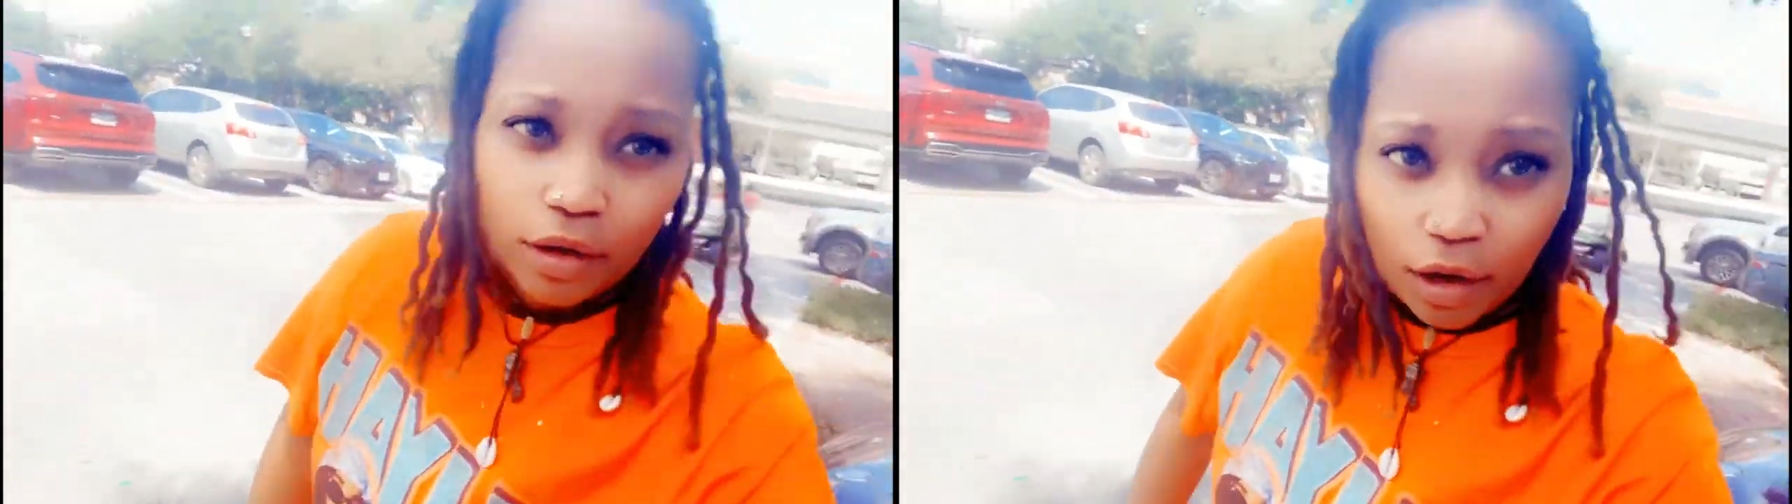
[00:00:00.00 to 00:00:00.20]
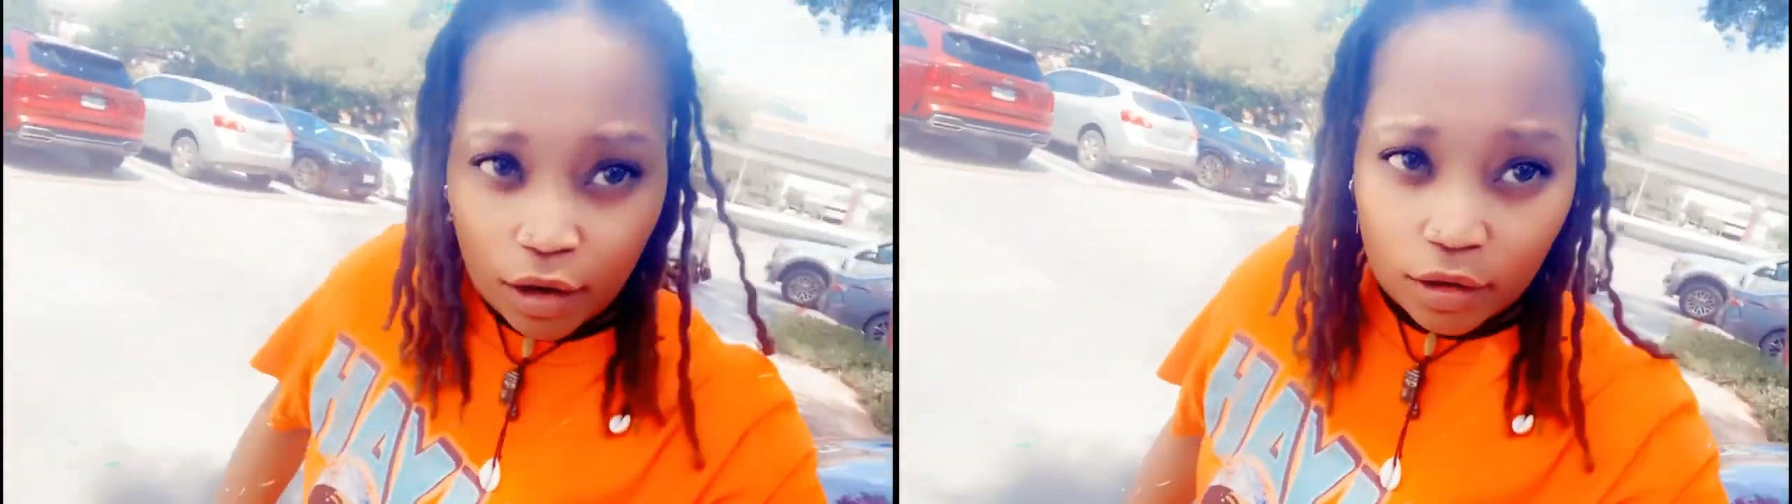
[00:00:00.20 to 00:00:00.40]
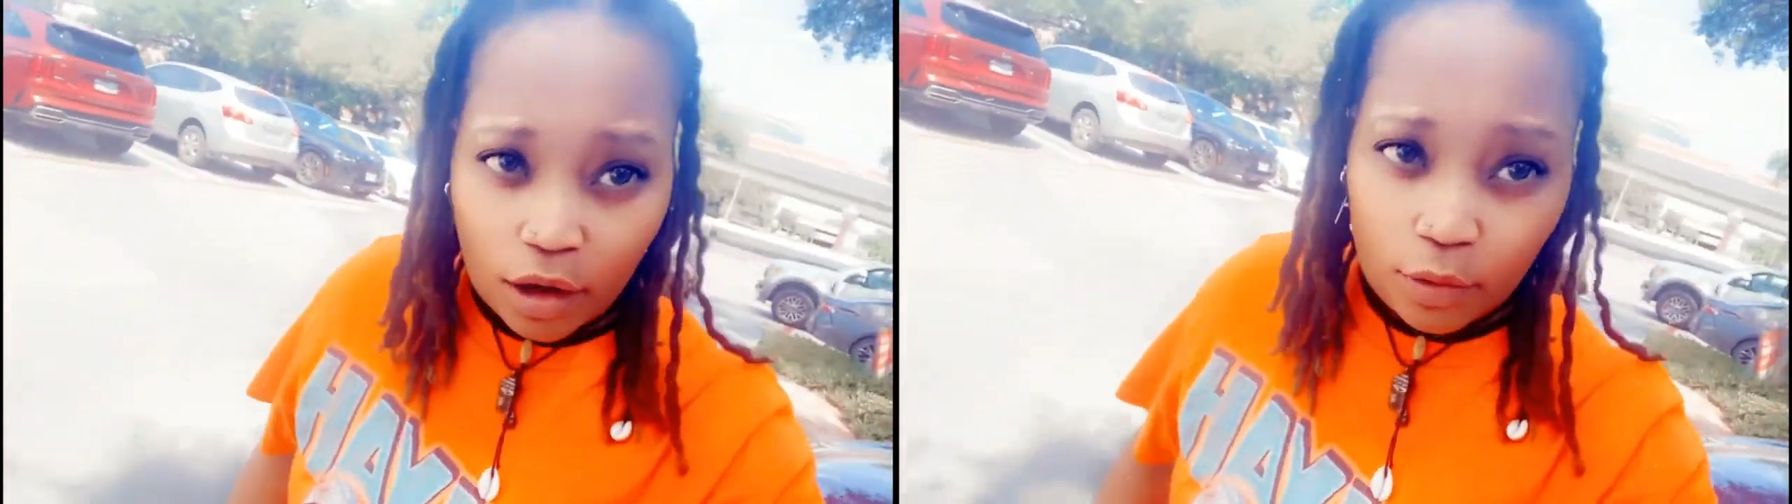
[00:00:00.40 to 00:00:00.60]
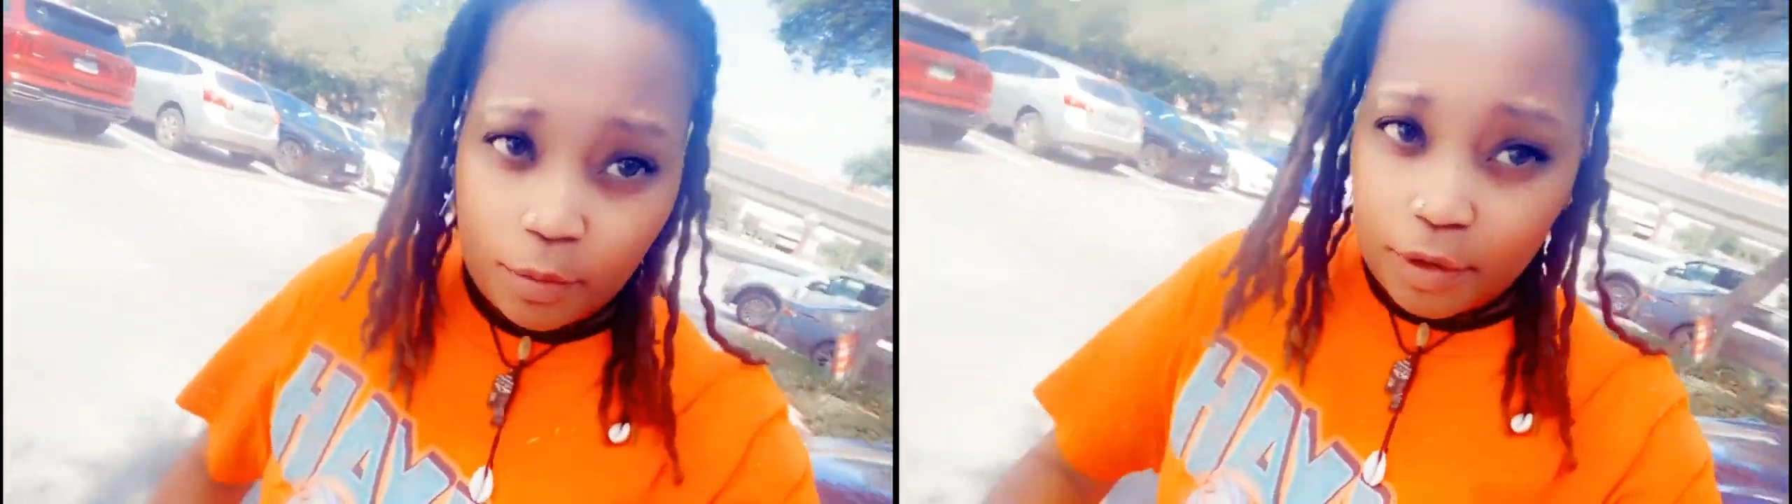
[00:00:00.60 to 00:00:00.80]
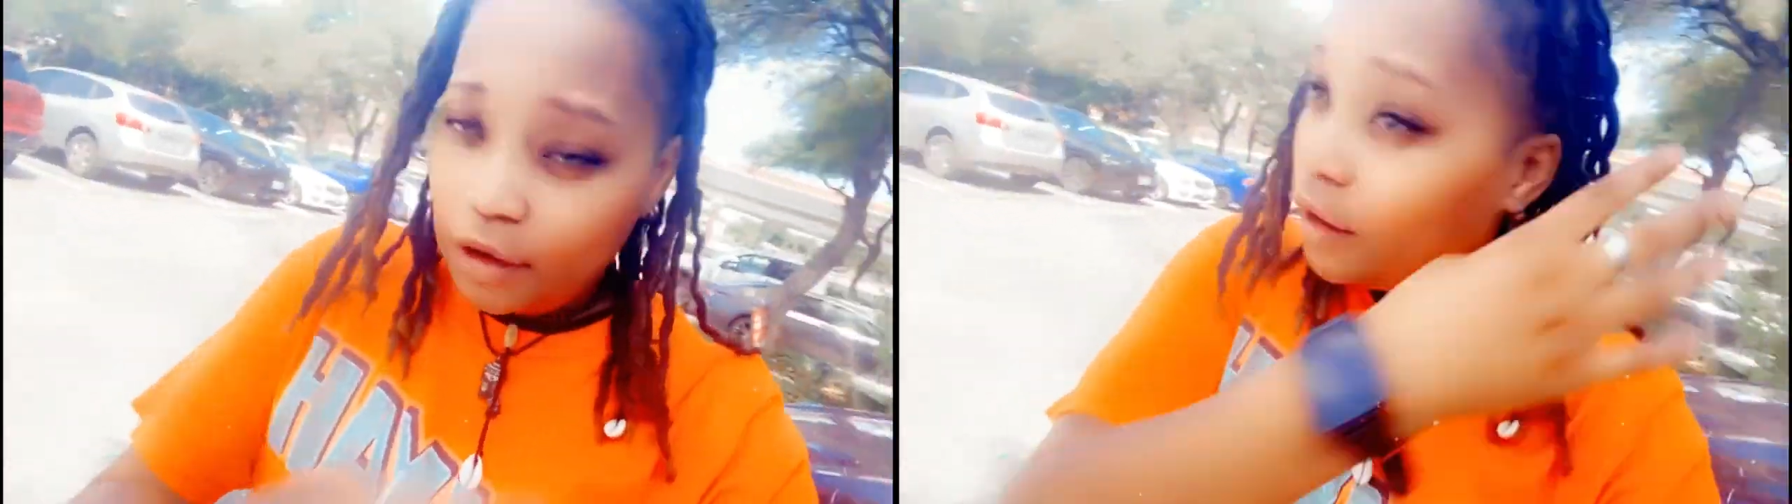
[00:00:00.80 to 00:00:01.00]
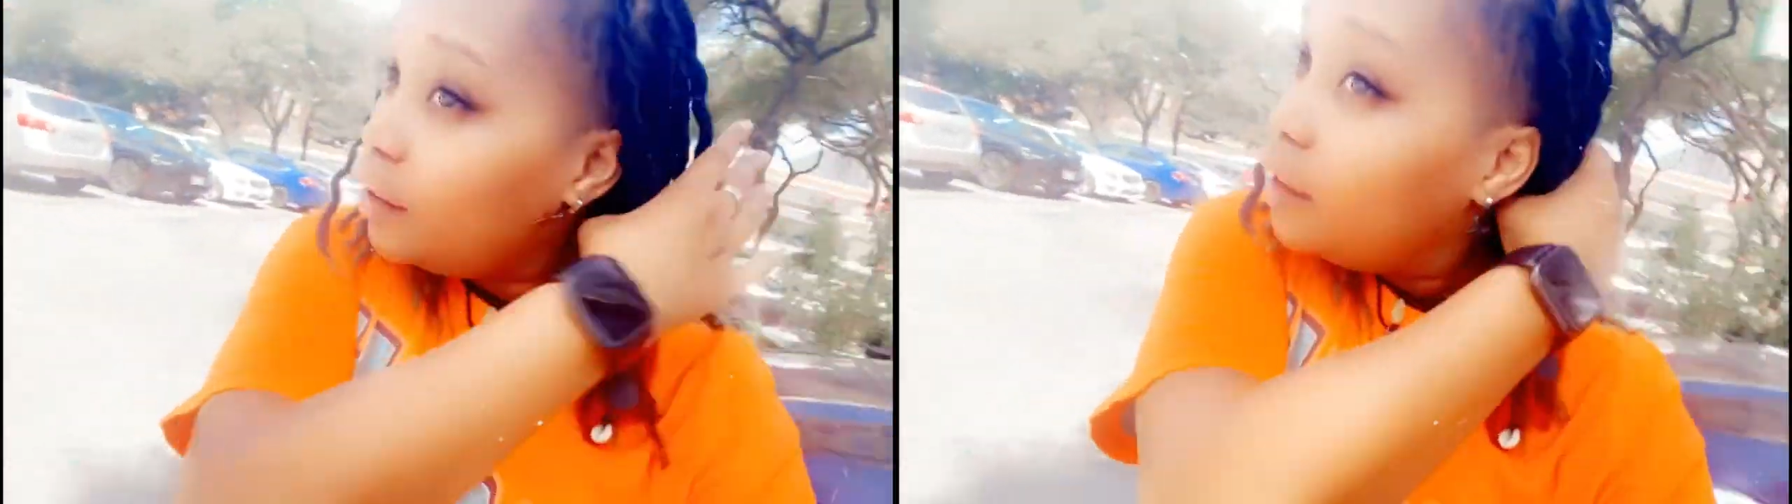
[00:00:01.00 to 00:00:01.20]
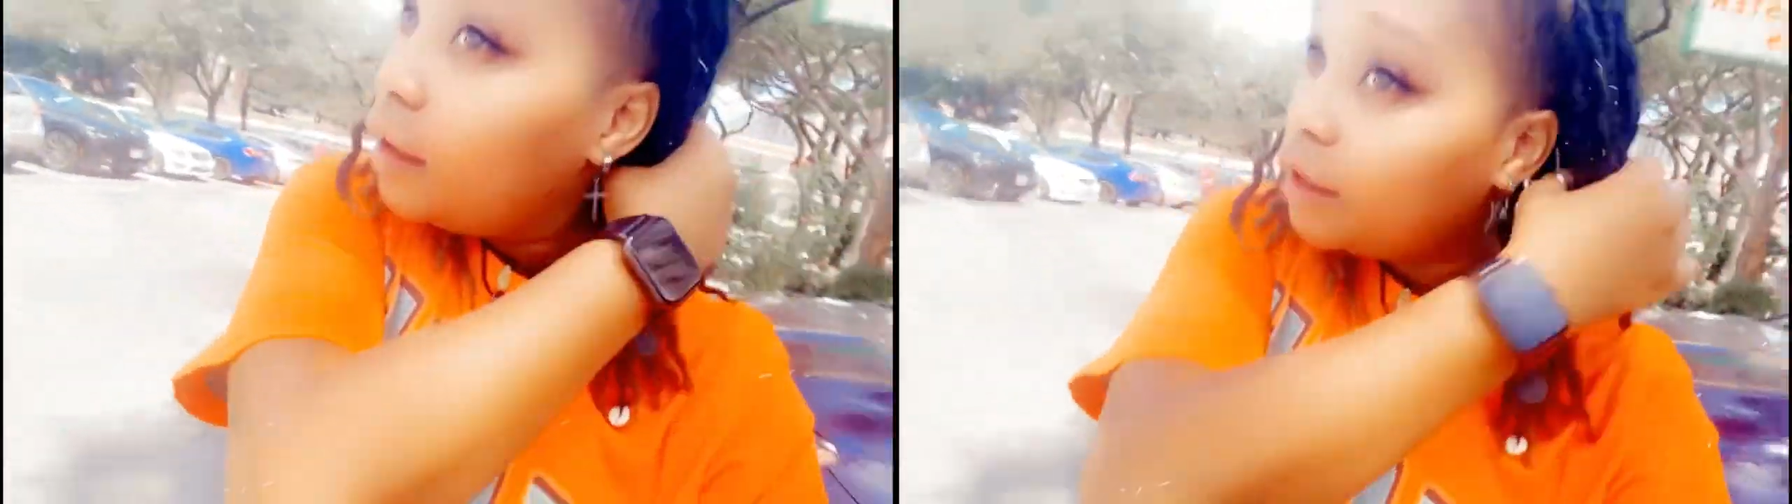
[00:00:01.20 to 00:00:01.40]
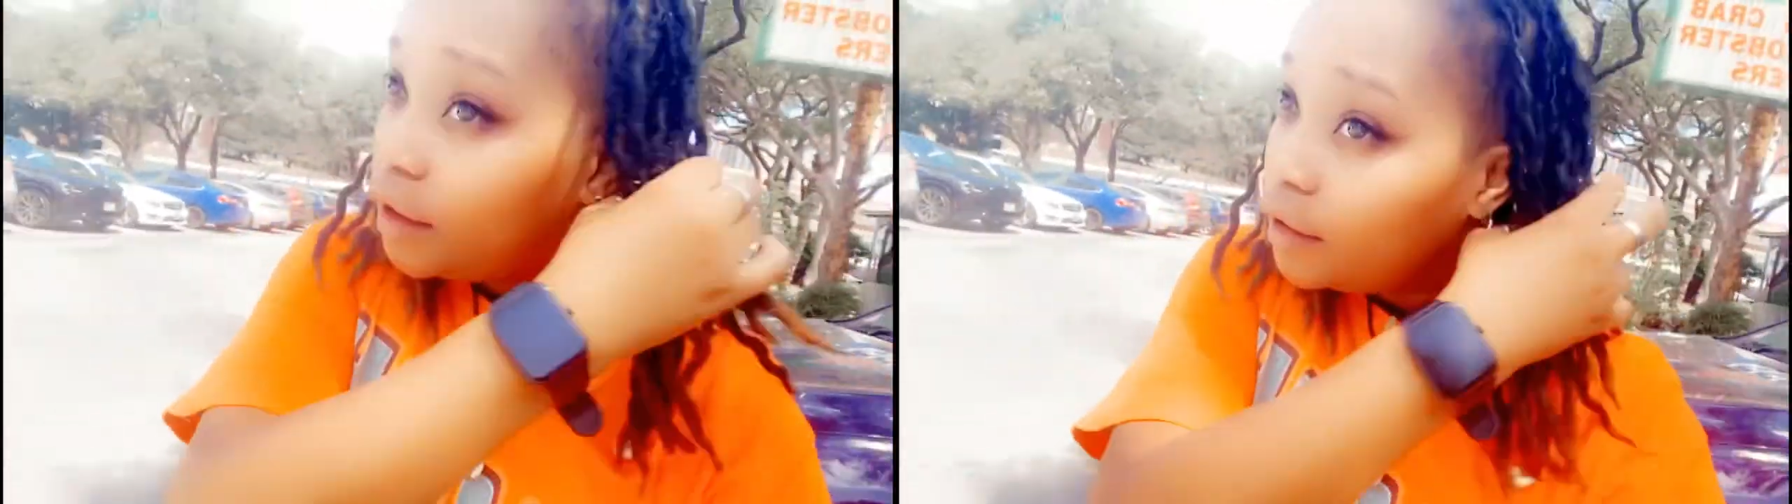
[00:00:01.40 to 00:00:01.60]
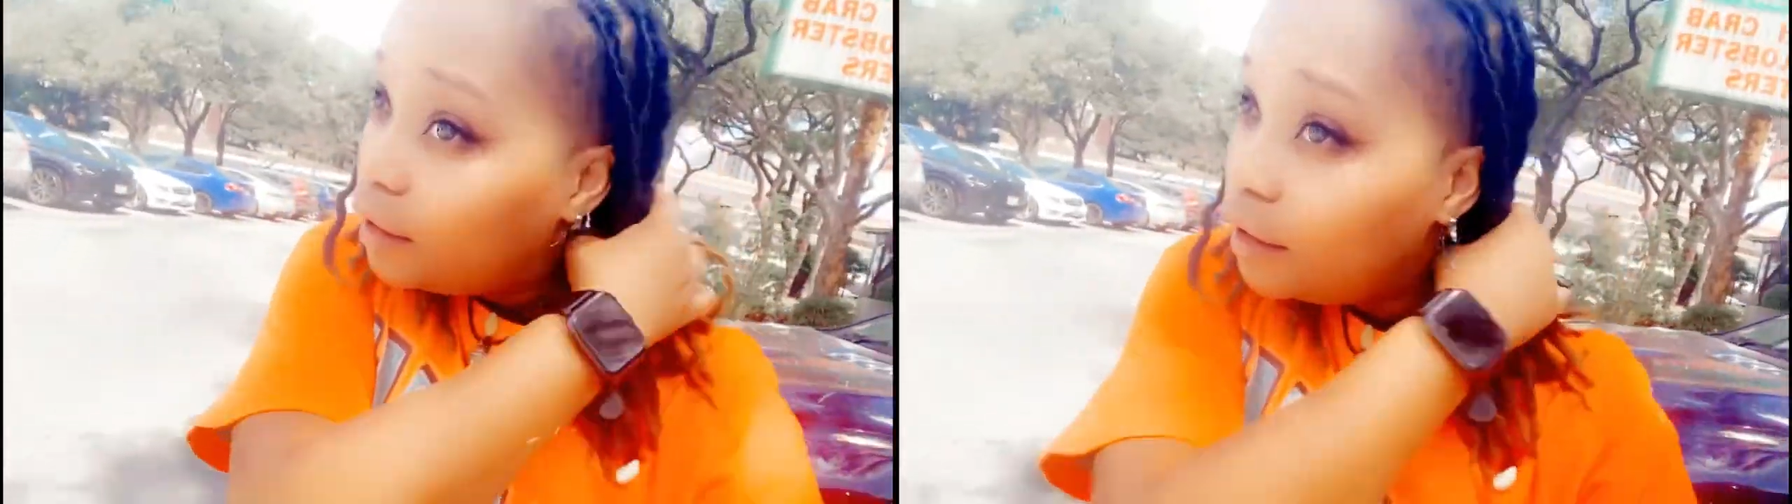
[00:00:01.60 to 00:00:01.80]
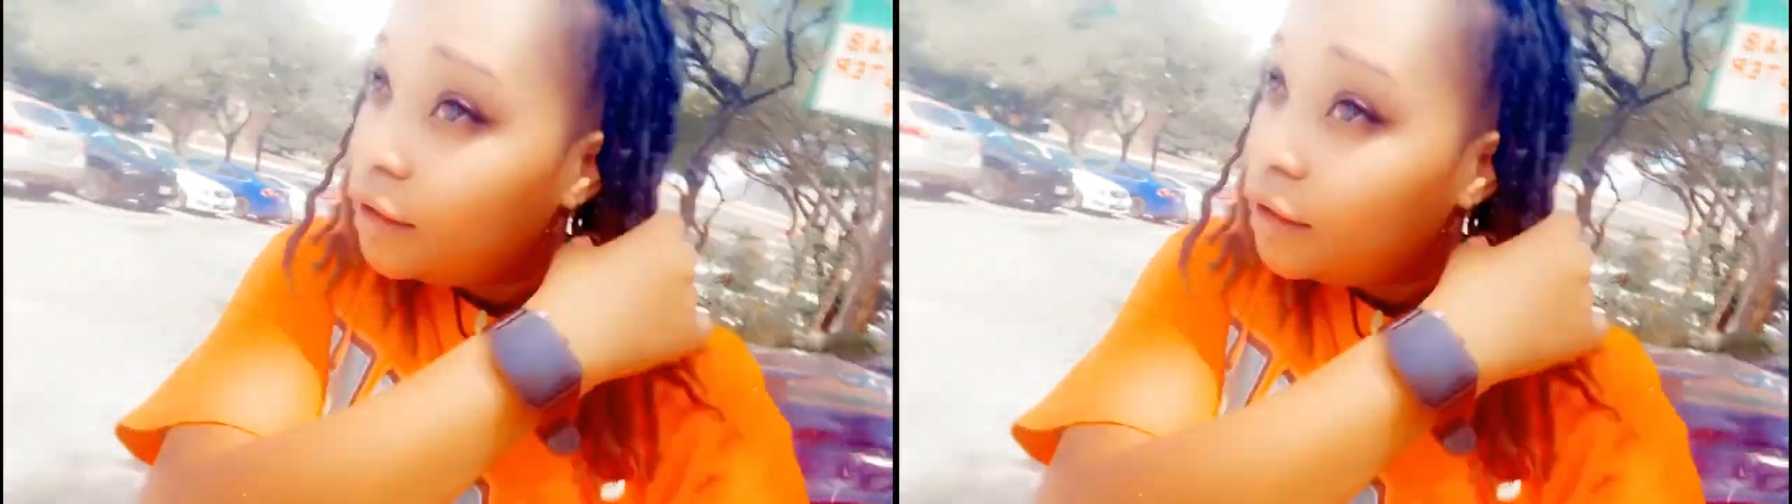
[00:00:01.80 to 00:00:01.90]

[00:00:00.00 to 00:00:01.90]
we had been waiting for at least